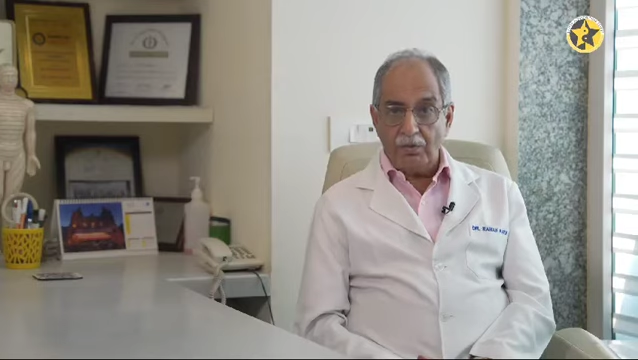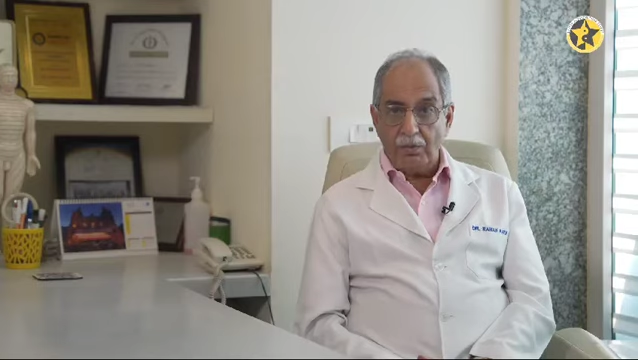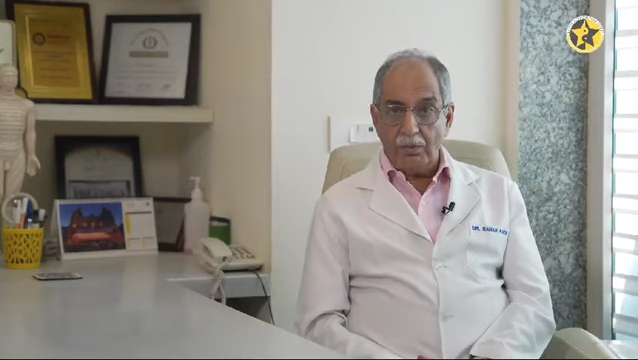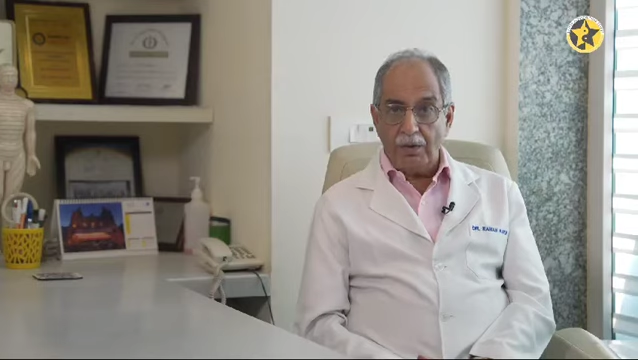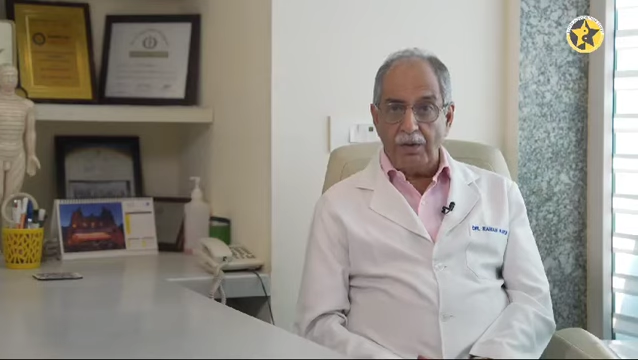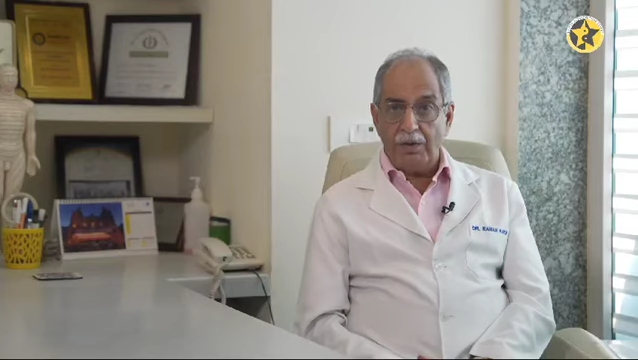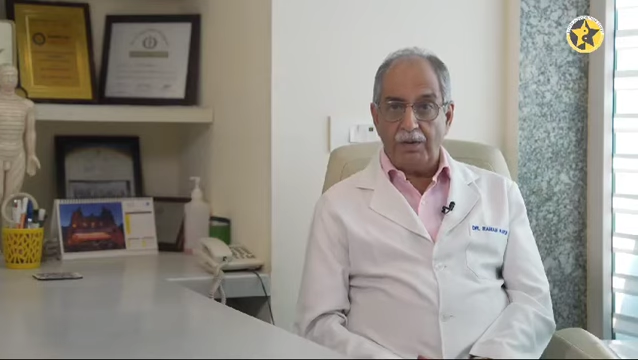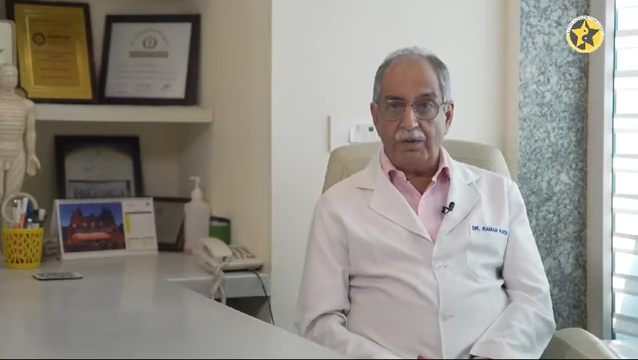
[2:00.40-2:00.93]
the
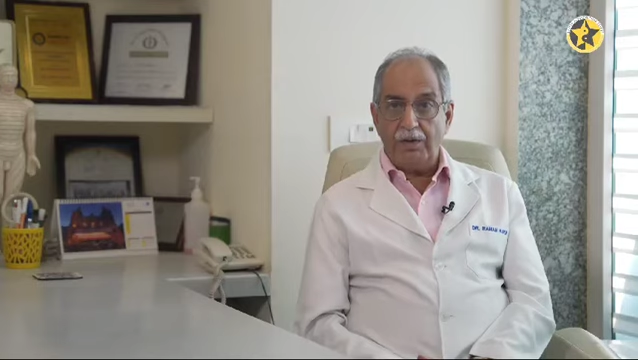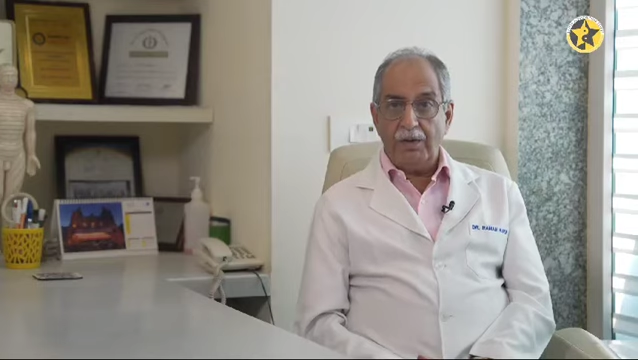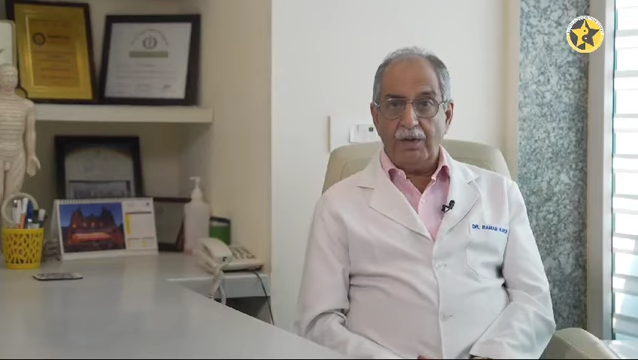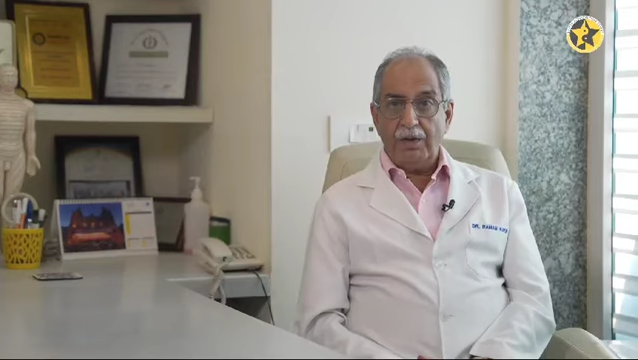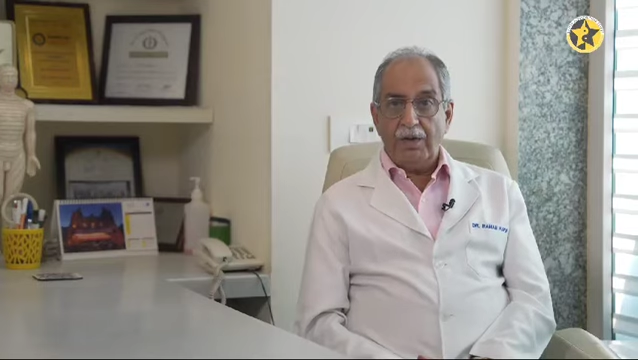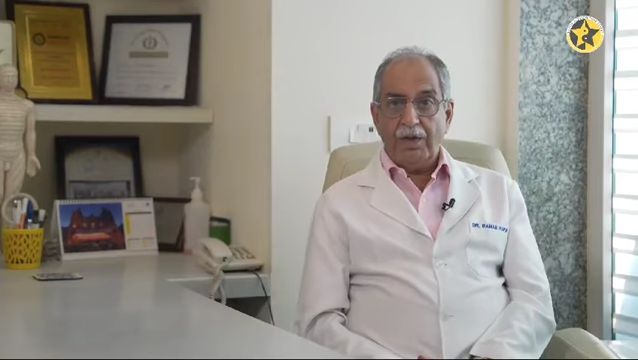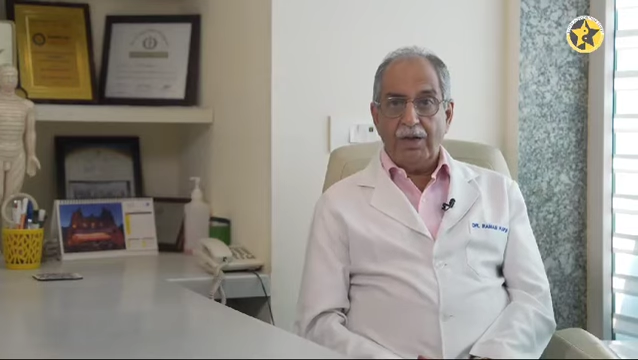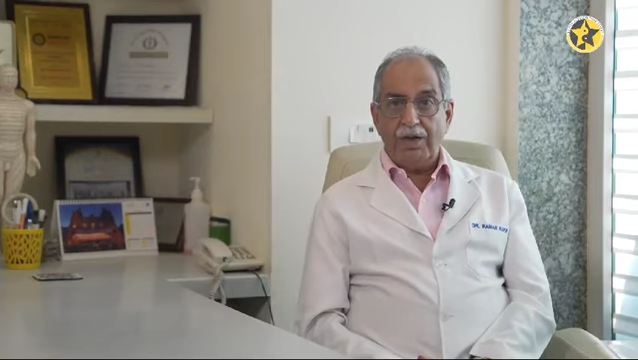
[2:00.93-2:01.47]
world,
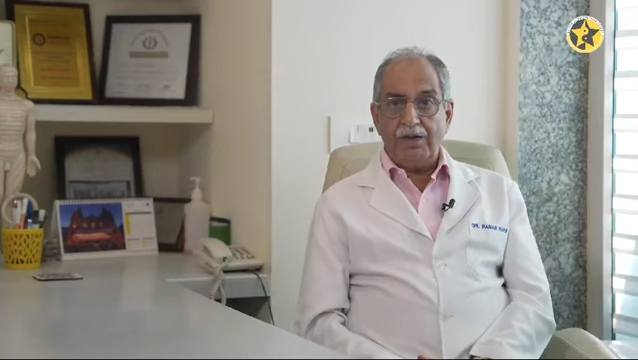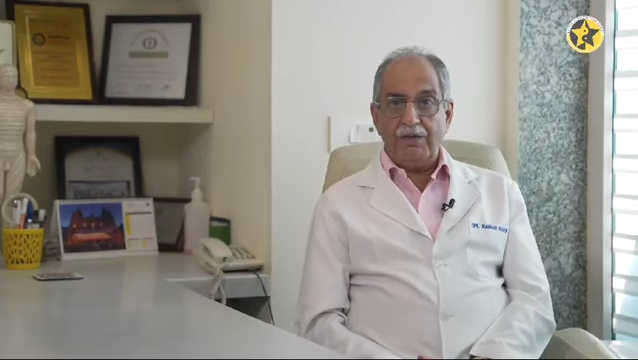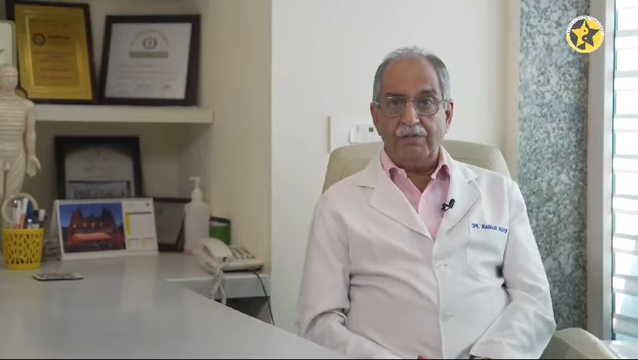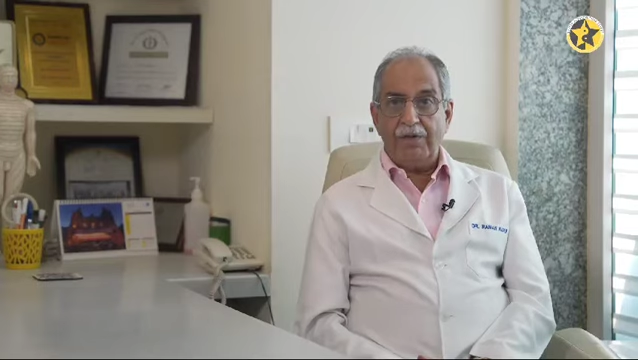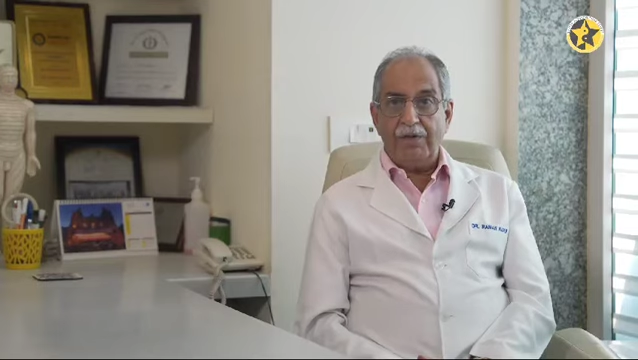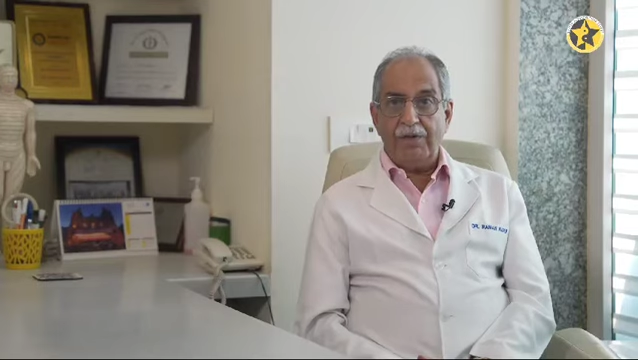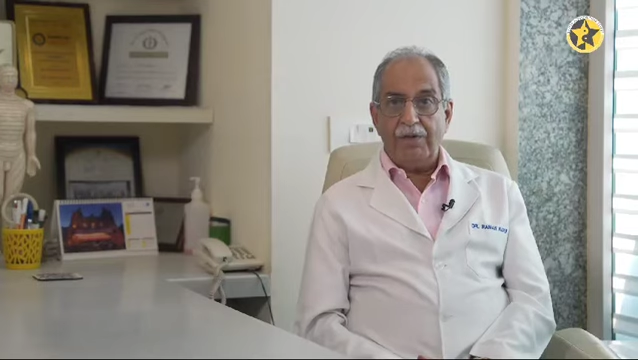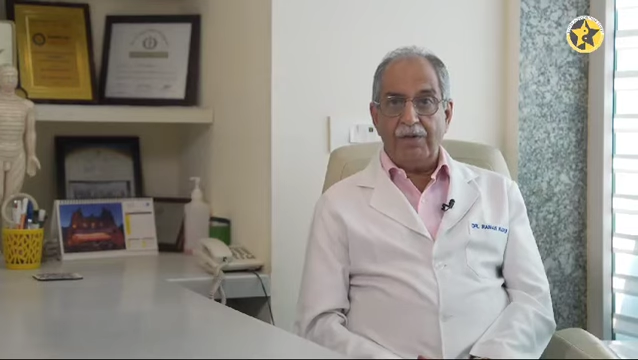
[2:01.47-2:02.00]

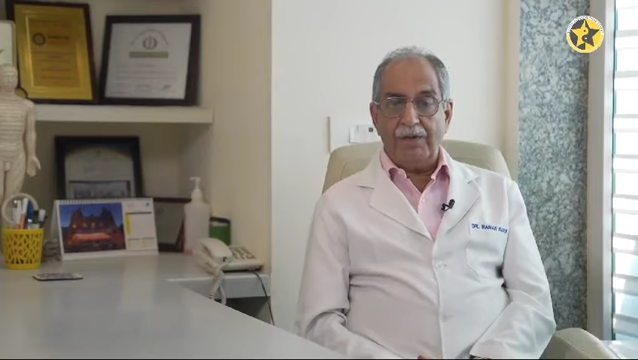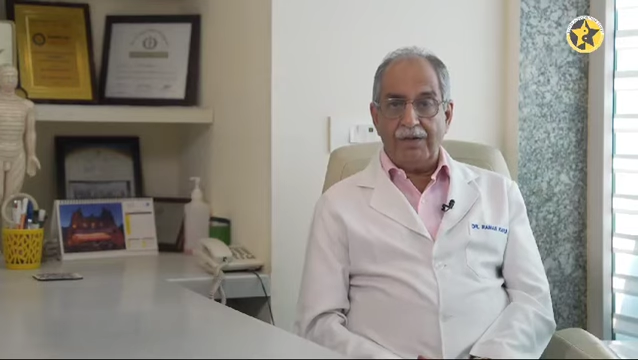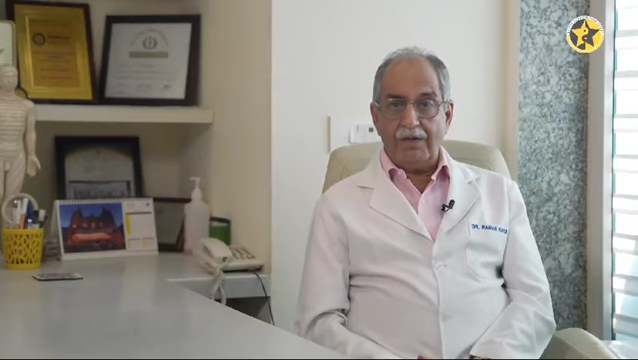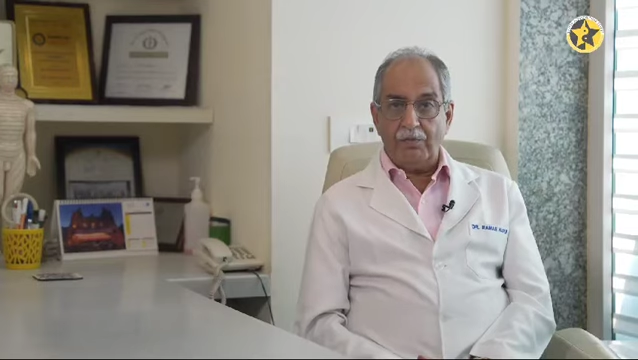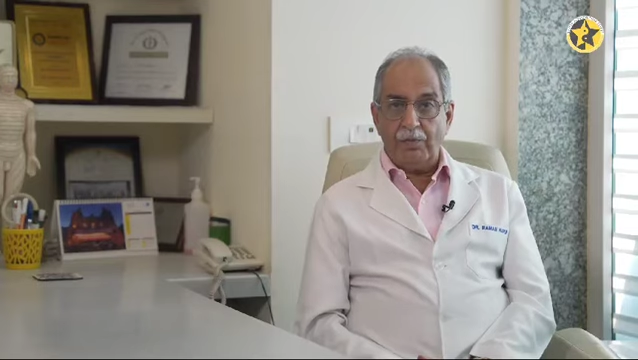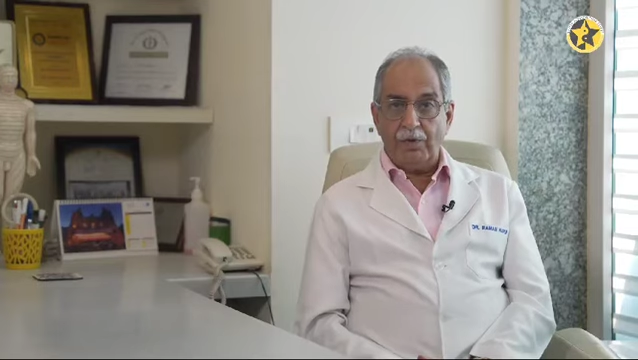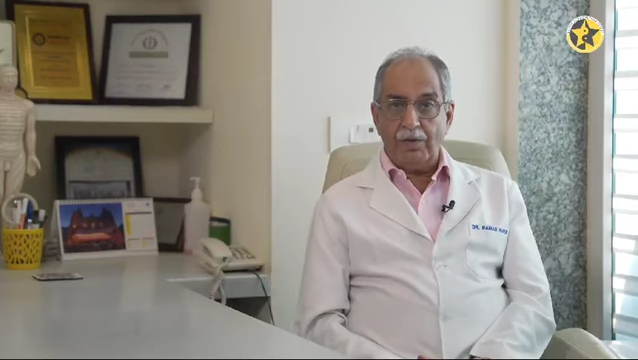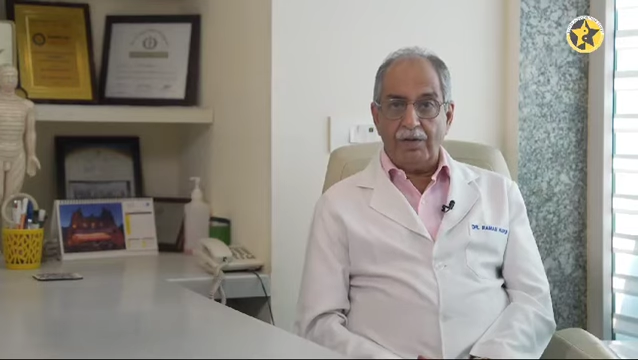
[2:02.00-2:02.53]
cultivating a
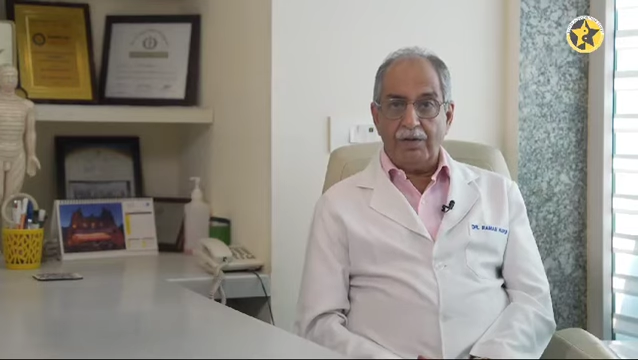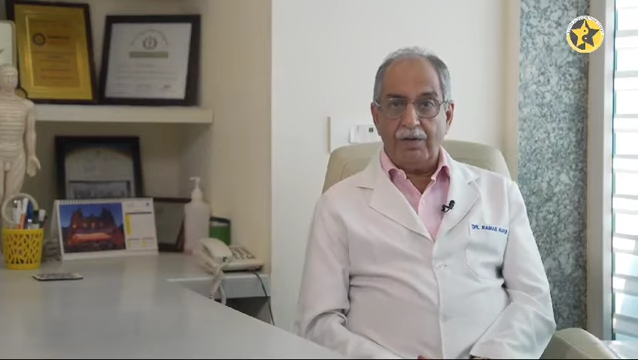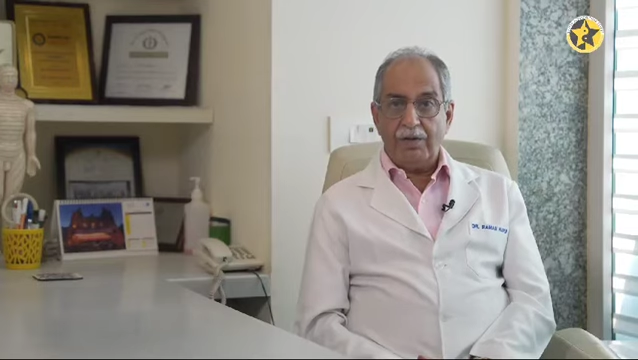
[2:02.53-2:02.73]
network